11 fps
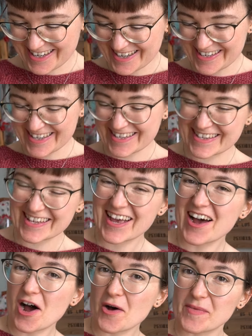ideas
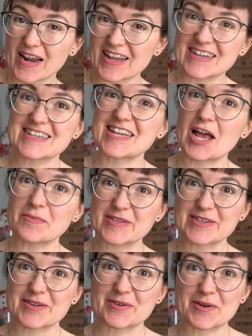on my last
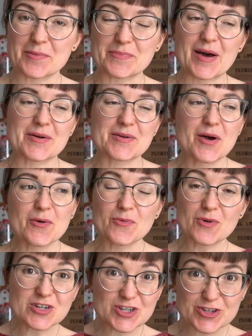episode about
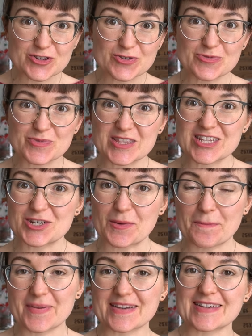what to do with the
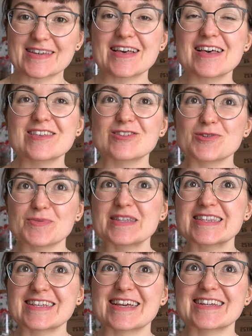jumper, the
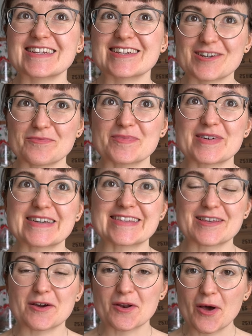twinset jumper
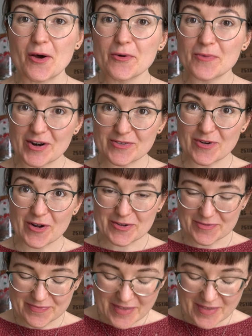that went wrong